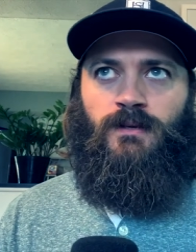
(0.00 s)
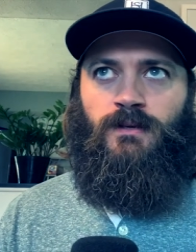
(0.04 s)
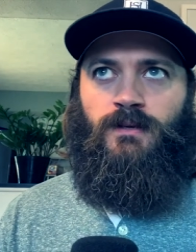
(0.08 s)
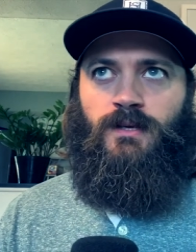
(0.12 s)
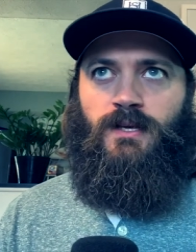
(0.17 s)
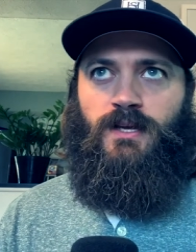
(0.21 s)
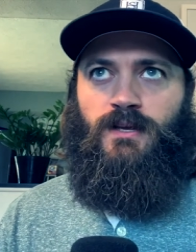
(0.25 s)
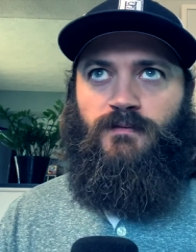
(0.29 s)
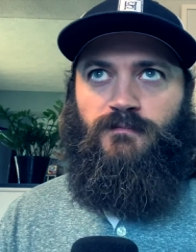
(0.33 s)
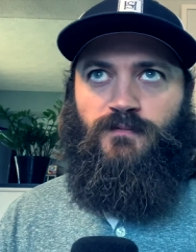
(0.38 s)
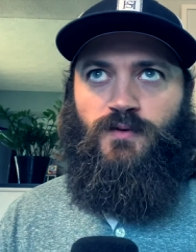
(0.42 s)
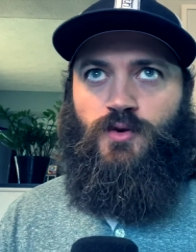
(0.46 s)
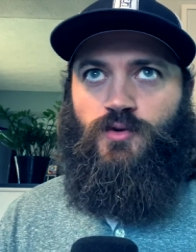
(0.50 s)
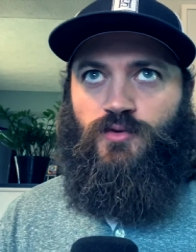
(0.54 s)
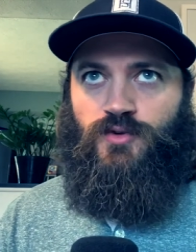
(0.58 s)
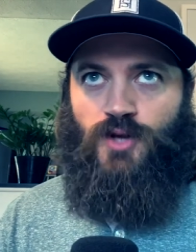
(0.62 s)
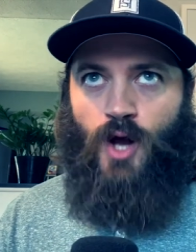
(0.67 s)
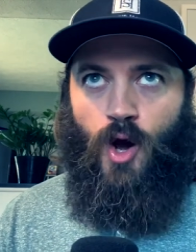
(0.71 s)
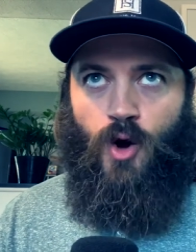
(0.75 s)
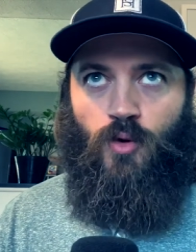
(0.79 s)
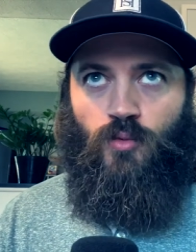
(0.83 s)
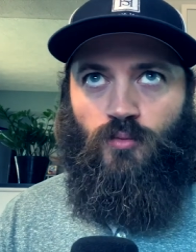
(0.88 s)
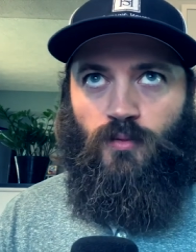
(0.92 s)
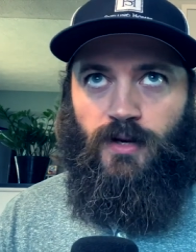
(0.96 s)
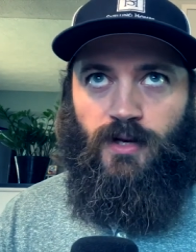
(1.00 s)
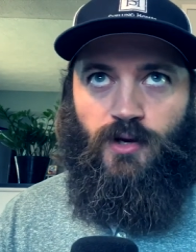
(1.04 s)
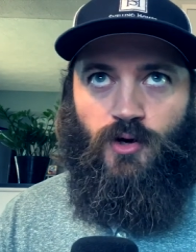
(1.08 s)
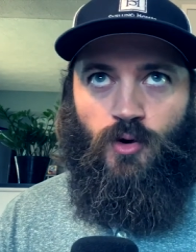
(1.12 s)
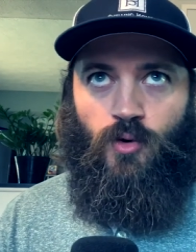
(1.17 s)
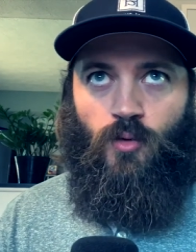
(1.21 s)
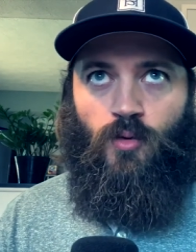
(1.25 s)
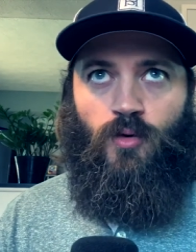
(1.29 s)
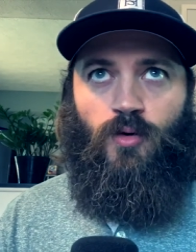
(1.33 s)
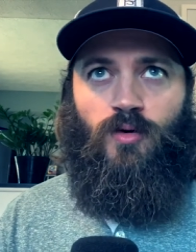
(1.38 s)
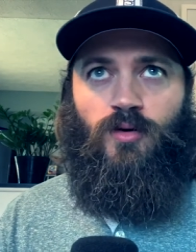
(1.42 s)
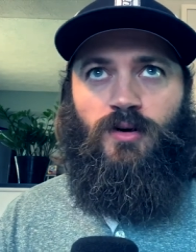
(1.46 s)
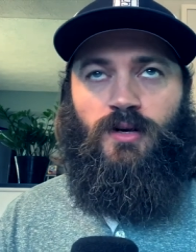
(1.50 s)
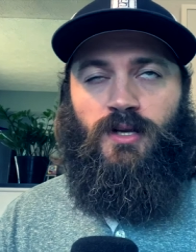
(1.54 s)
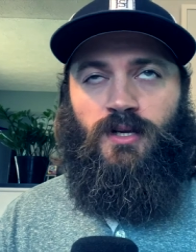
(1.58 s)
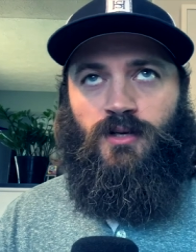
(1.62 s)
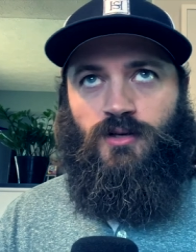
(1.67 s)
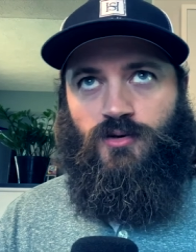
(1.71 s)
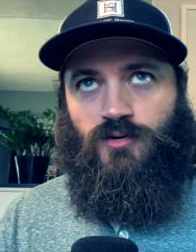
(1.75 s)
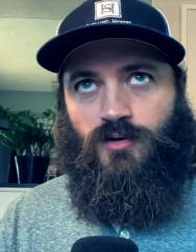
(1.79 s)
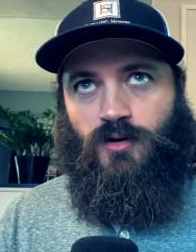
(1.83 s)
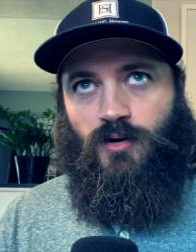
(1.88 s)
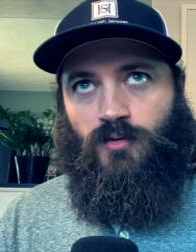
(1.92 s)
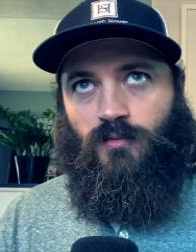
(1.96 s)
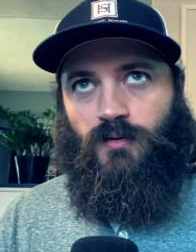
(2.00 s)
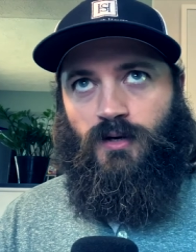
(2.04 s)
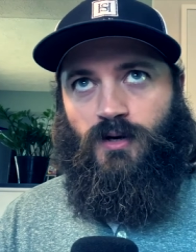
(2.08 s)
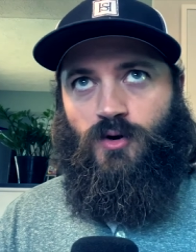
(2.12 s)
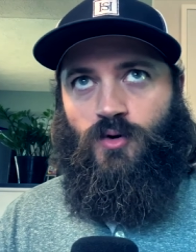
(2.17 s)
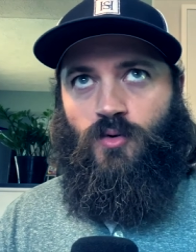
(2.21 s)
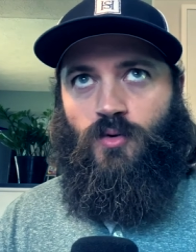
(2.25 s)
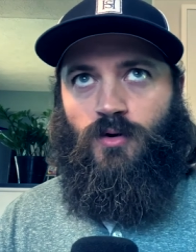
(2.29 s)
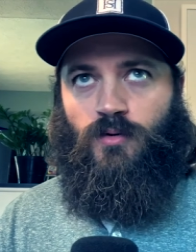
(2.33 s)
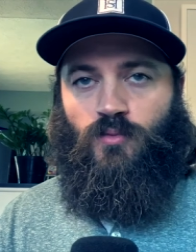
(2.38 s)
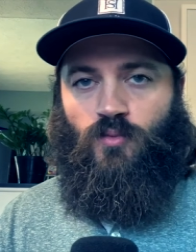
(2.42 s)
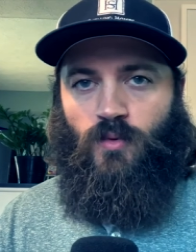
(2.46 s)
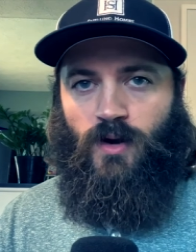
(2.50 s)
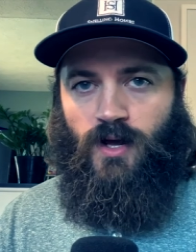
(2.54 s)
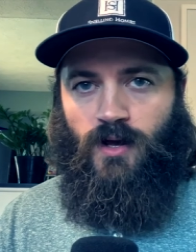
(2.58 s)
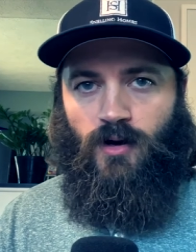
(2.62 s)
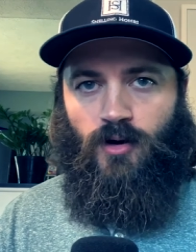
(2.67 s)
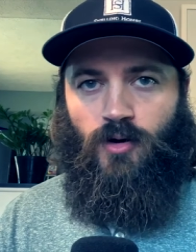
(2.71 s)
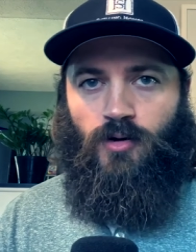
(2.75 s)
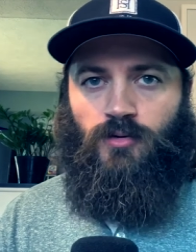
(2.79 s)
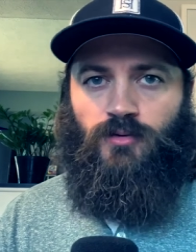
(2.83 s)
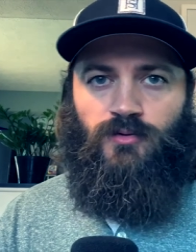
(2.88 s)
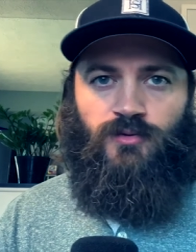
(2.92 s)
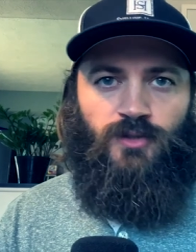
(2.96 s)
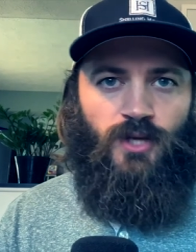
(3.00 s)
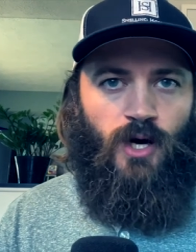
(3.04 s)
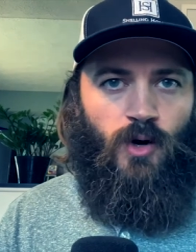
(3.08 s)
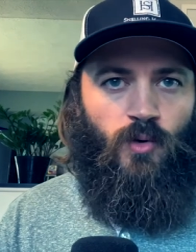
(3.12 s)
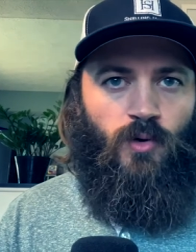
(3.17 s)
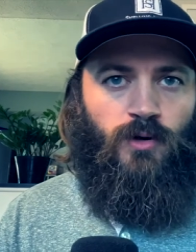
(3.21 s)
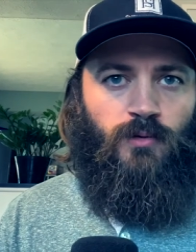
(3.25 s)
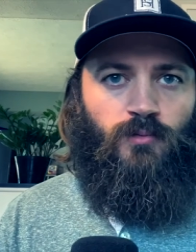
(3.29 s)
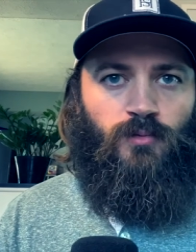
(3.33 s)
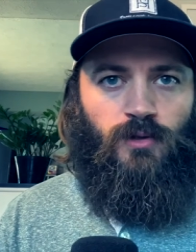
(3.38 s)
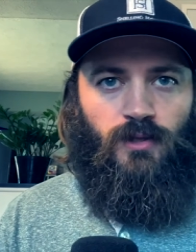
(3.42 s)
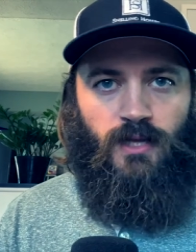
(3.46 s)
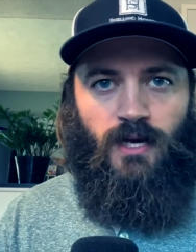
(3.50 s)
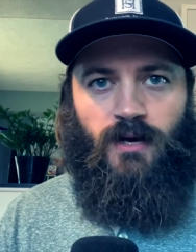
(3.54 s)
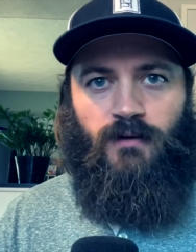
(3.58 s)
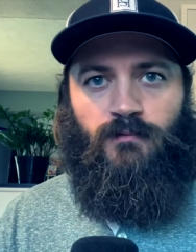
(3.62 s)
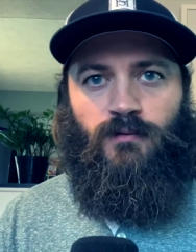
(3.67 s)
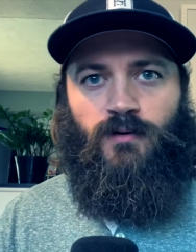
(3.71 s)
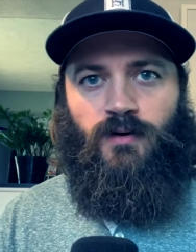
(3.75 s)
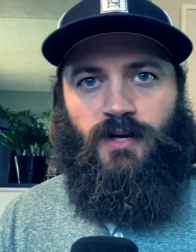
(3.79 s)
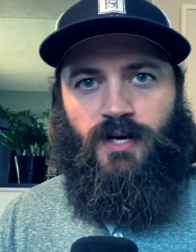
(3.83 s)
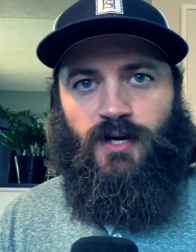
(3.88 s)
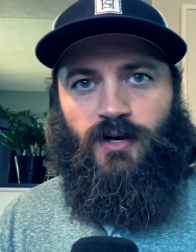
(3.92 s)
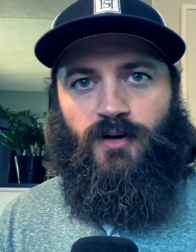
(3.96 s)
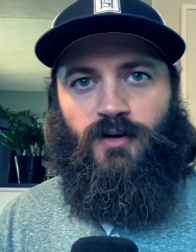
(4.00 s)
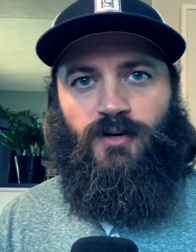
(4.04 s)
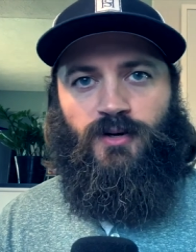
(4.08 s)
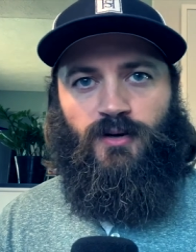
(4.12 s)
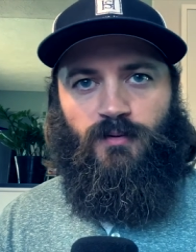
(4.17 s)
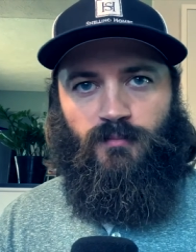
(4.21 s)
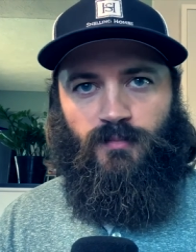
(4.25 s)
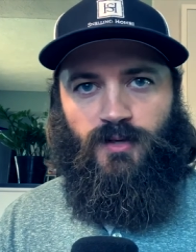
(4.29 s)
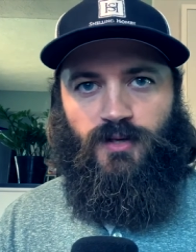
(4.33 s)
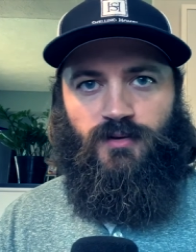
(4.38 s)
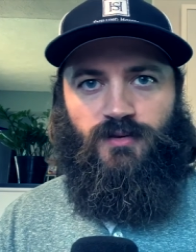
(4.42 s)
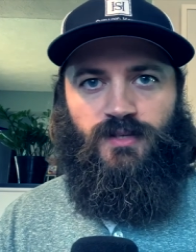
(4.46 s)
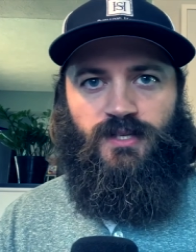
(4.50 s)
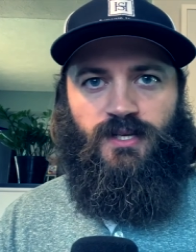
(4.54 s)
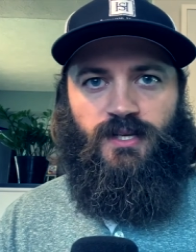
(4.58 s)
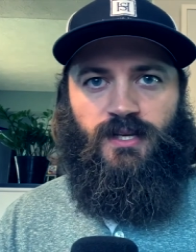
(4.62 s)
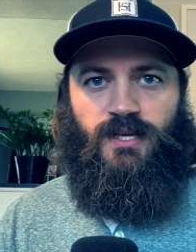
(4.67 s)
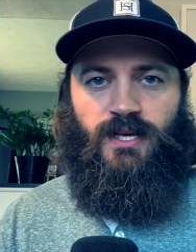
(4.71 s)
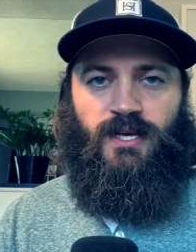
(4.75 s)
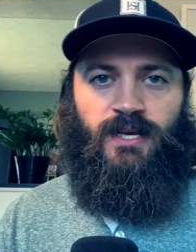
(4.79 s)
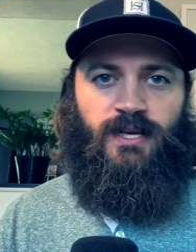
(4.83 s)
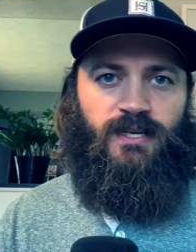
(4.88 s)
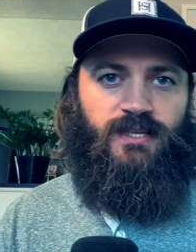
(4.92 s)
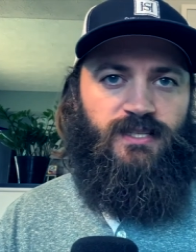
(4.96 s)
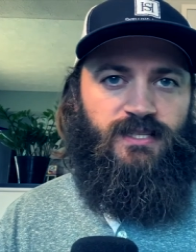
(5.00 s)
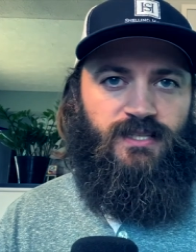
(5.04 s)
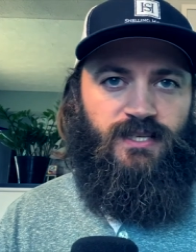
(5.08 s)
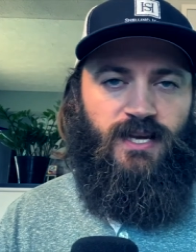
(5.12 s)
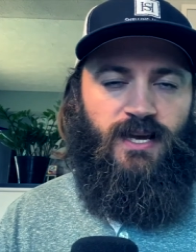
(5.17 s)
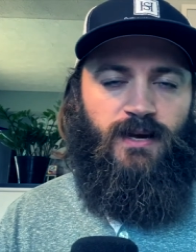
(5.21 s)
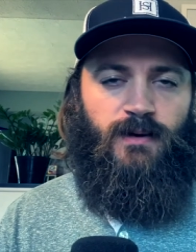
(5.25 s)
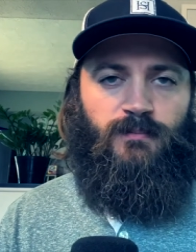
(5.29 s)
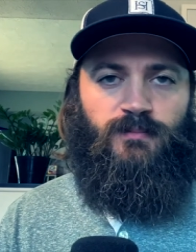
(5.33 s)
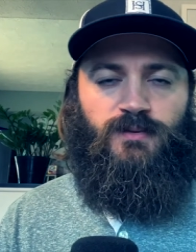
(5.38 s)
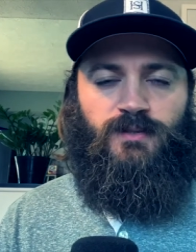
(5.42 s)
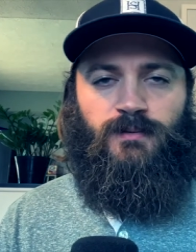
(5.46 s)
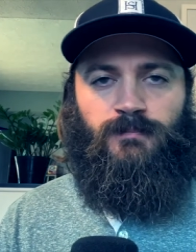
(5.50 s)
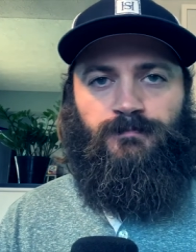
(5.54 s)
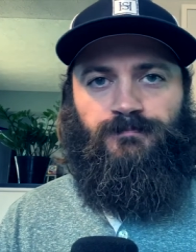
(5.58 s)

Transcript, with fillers: if you don't record and you don't record well, no one will ever hear your music except